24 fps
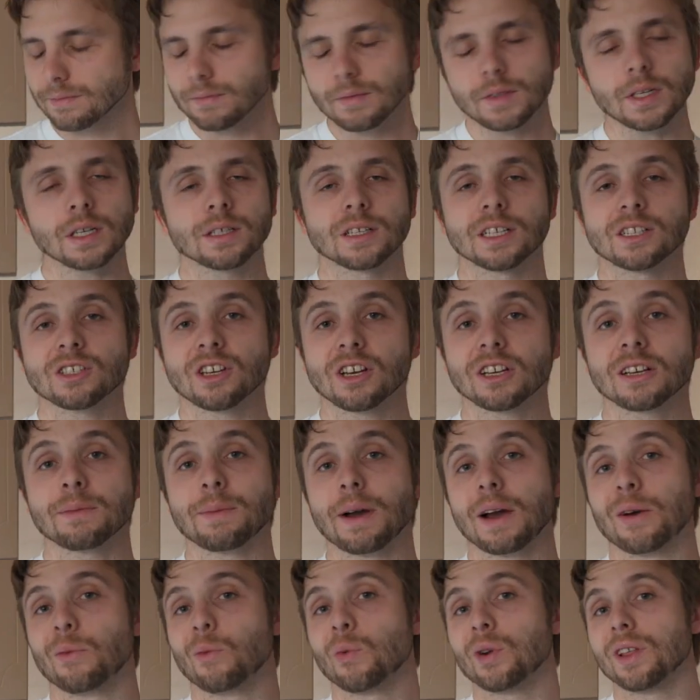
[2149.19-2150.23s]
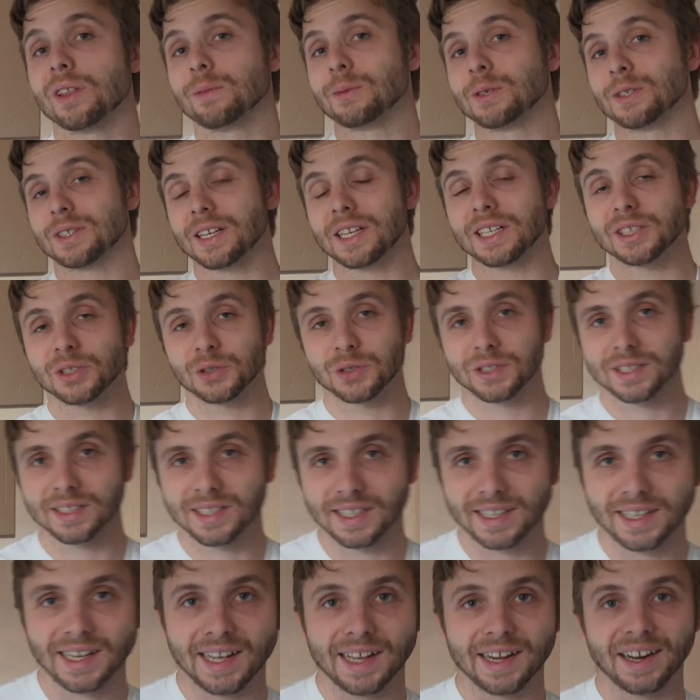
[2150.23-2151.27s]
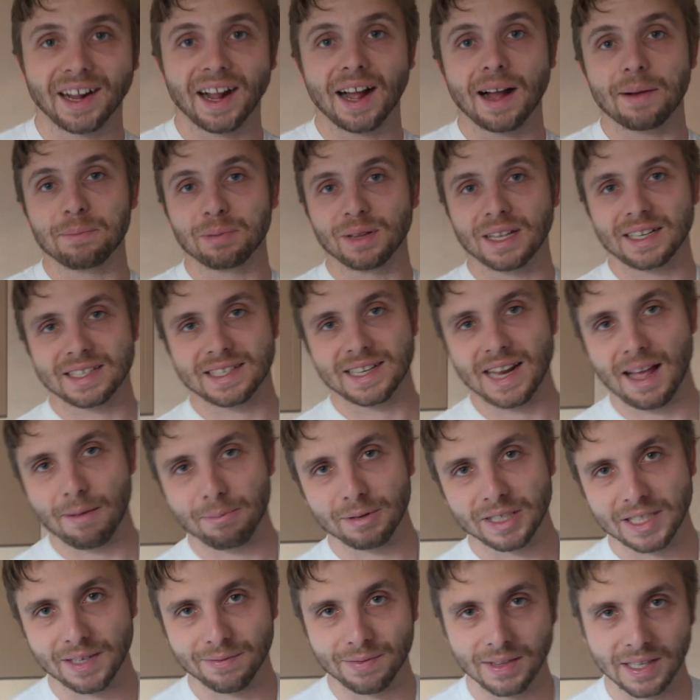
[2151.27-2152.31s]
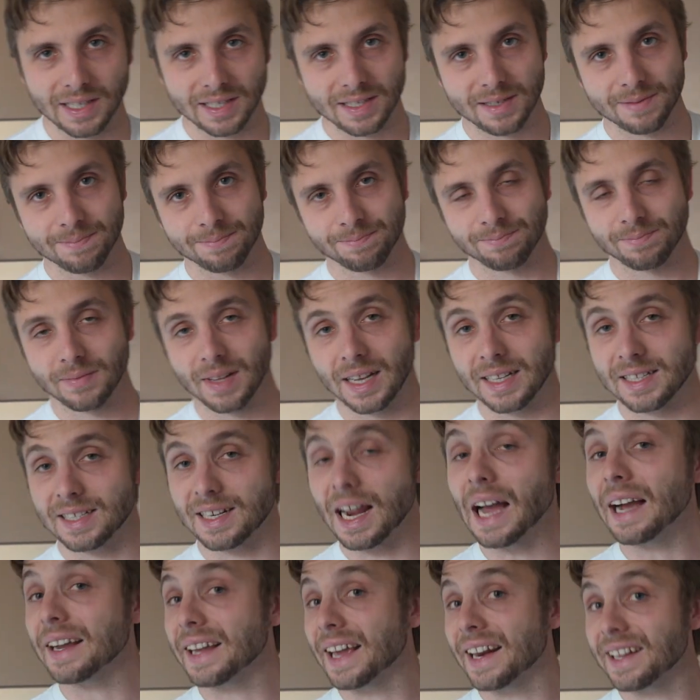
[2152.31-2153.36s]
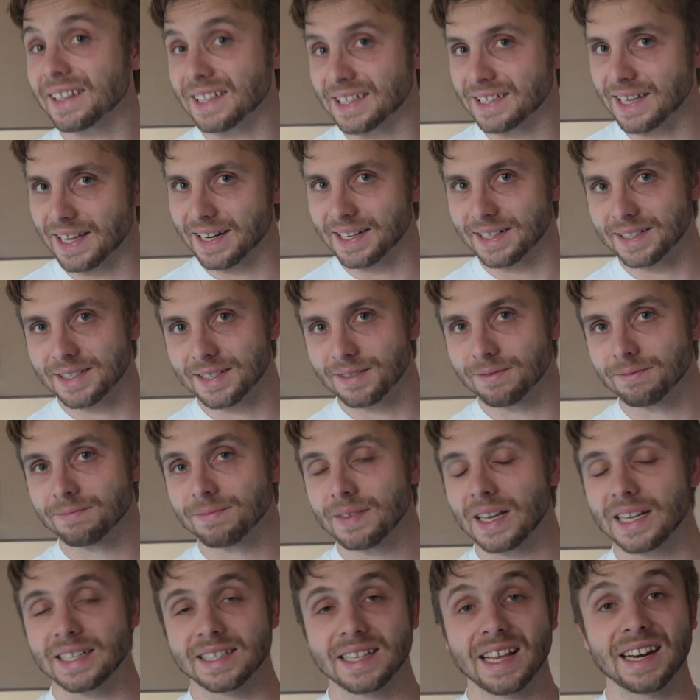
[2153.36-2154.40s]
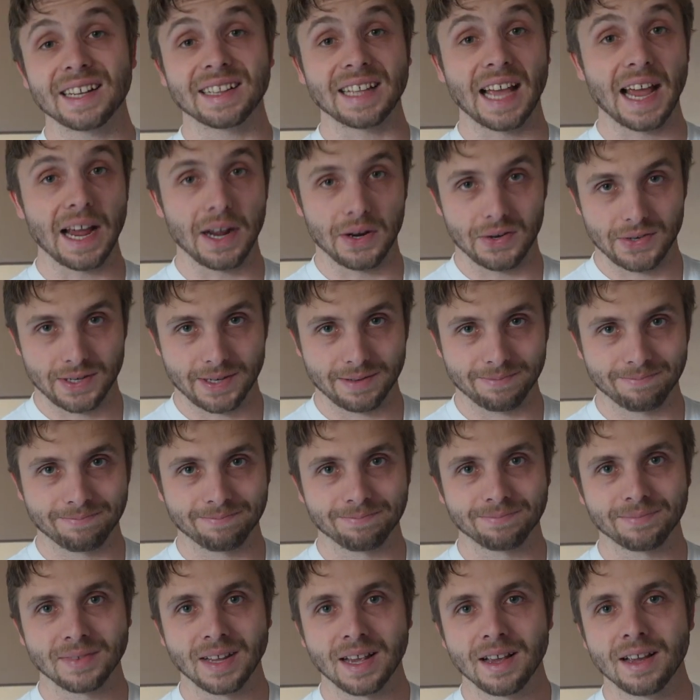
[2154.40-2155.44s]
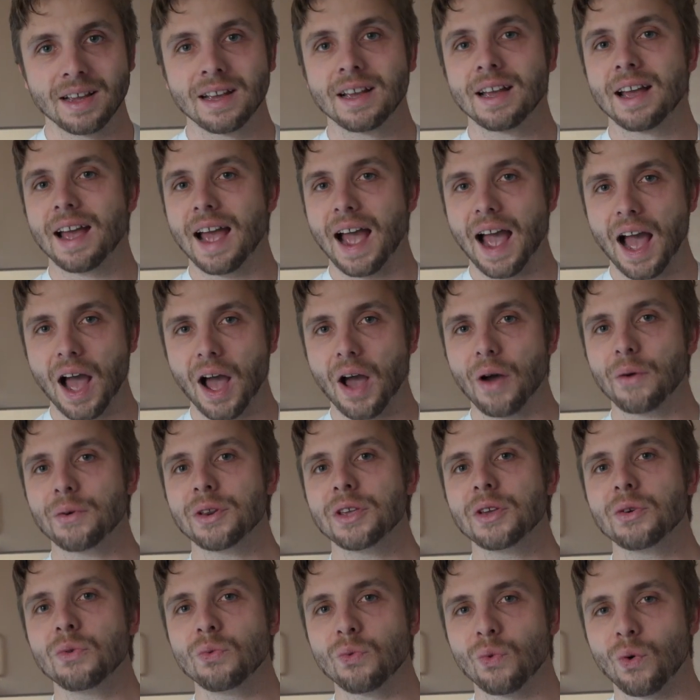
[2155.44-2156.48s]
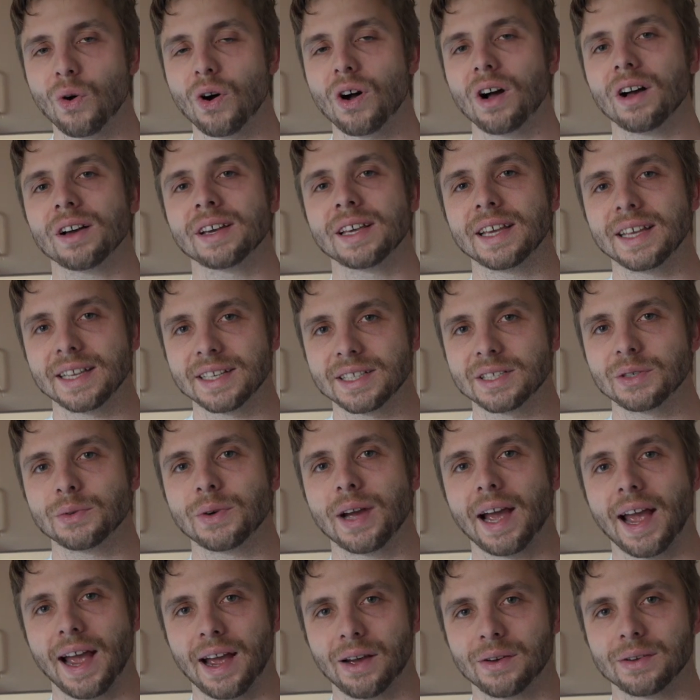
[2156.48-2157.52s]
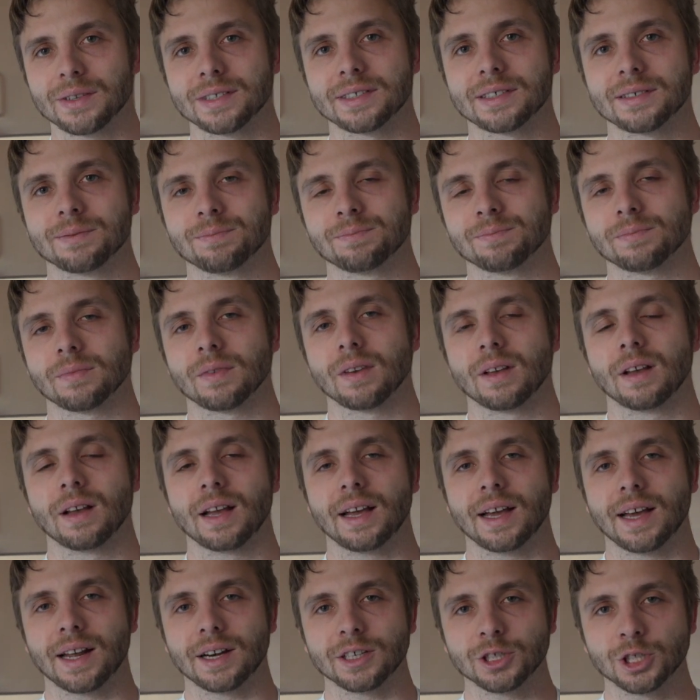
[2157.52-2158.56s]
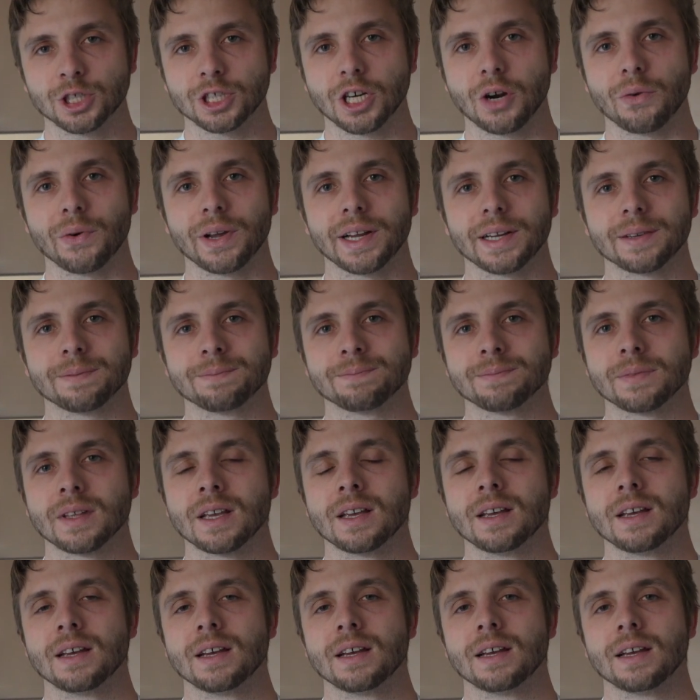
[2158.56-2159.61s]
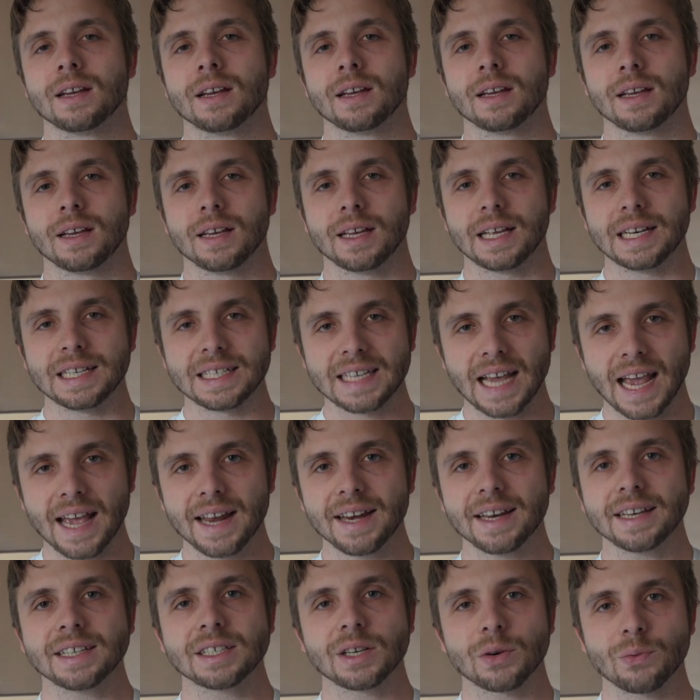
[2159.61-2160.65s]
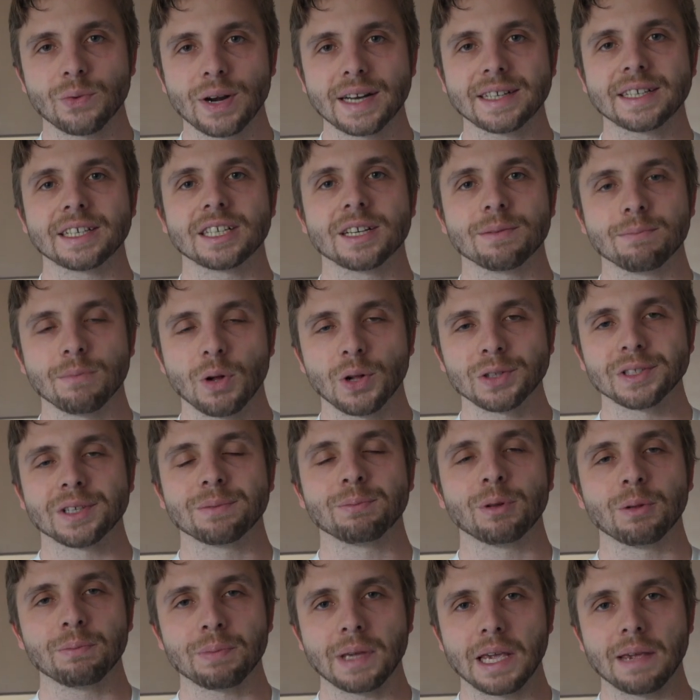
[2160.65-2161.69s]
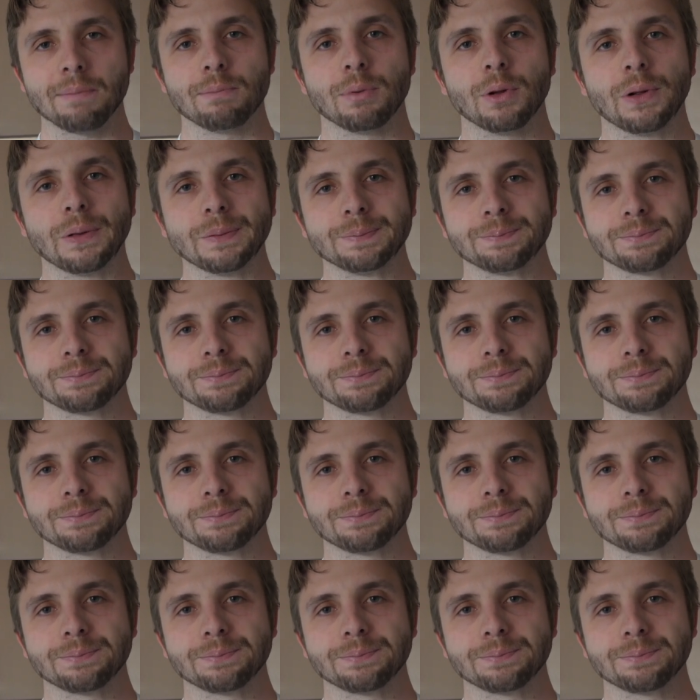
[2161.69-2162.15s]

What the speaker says: So let's talk about one of the most interesting and complex topics of this. It's not getting the tenants, it's getting the house. How do you walk into a house on a showing intending to rent it to multiple people?